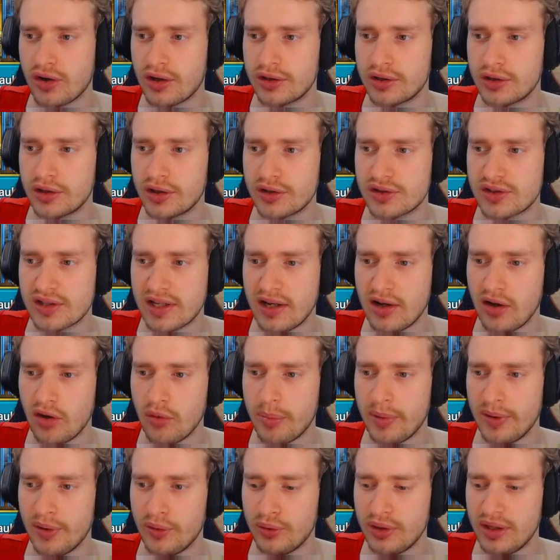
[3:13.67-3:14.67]
on her to
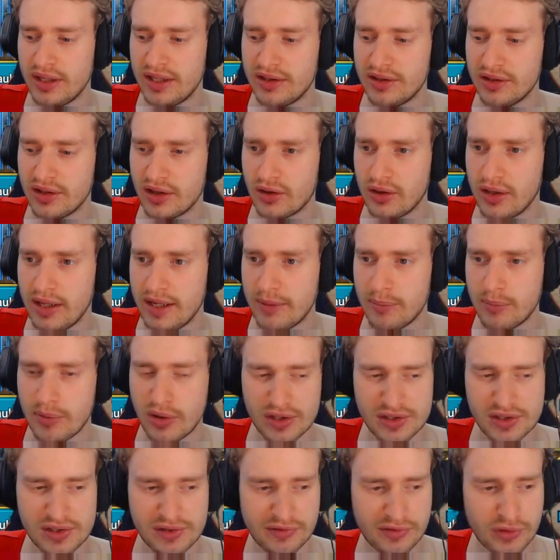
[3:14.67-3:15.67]
help out in the clan
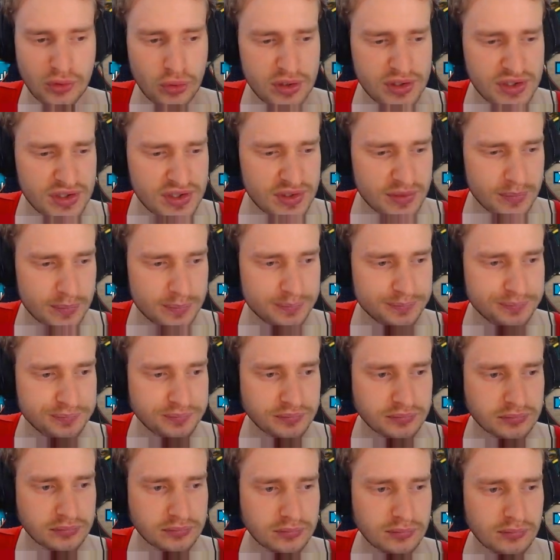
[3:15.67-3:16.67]
boss, of course.
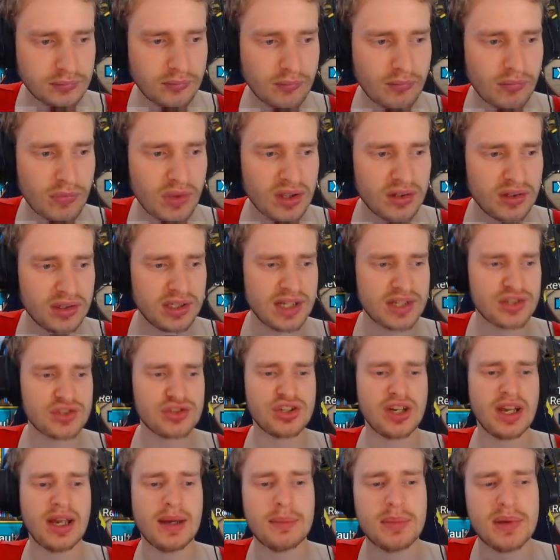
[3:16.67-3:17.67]
The next
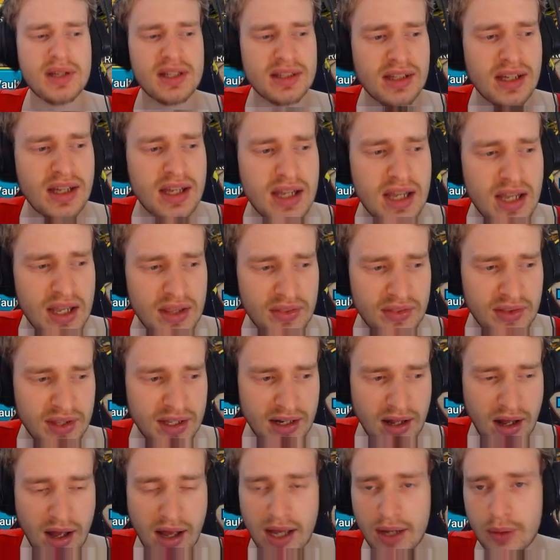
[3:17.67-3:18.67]
champion
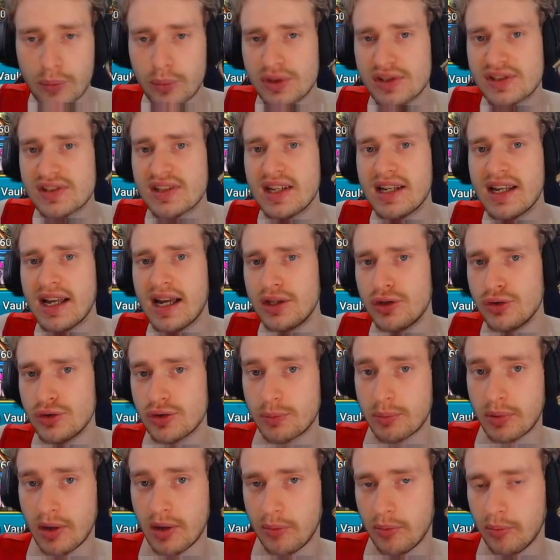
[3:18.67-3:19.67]
that I would say I
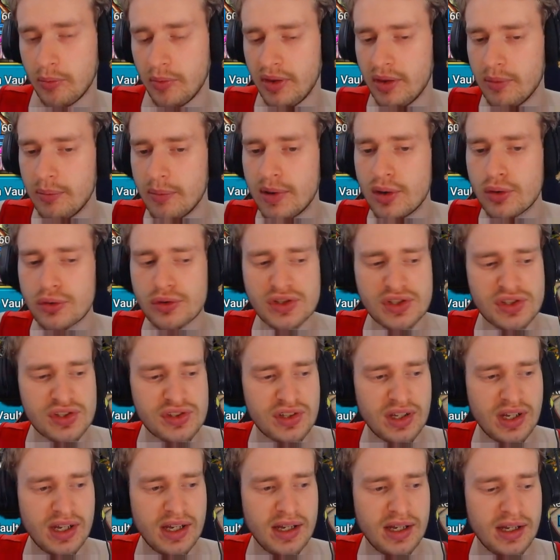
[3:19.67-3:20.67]
use probably the
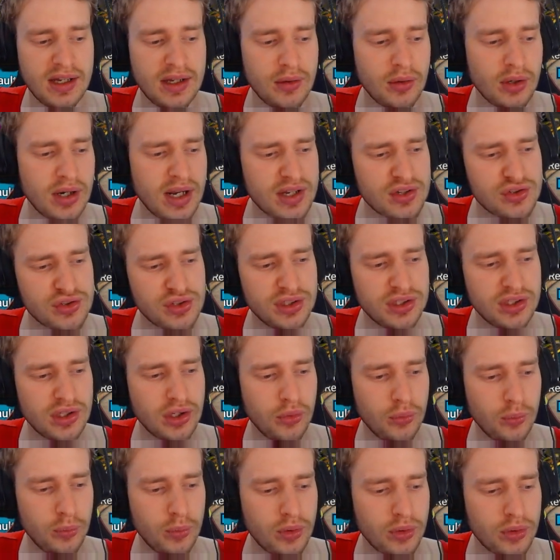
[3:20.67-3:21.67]
most, or actually
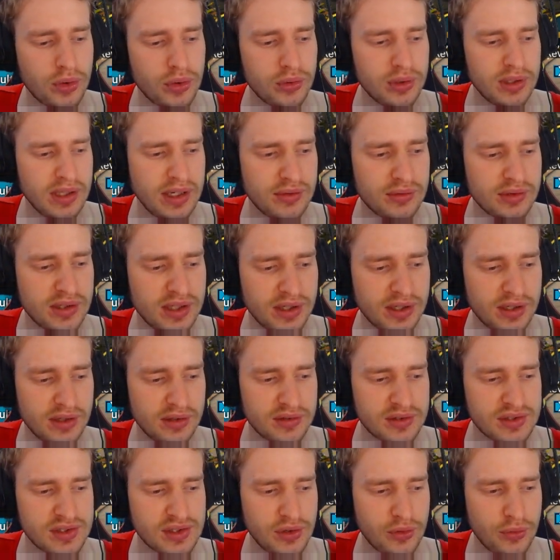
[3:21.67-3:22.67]
no, we'll go down here.
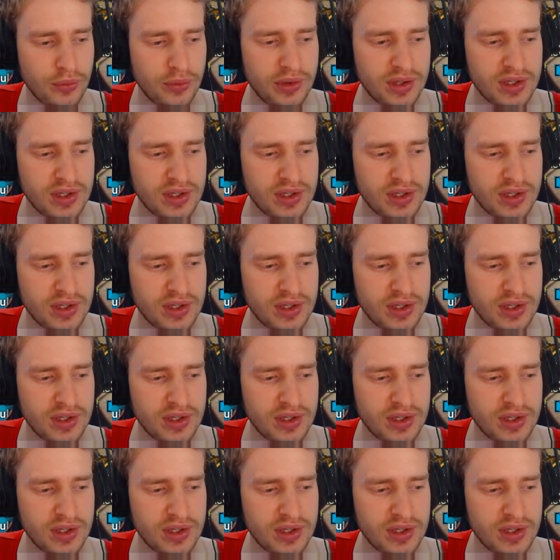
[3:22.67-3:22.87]
So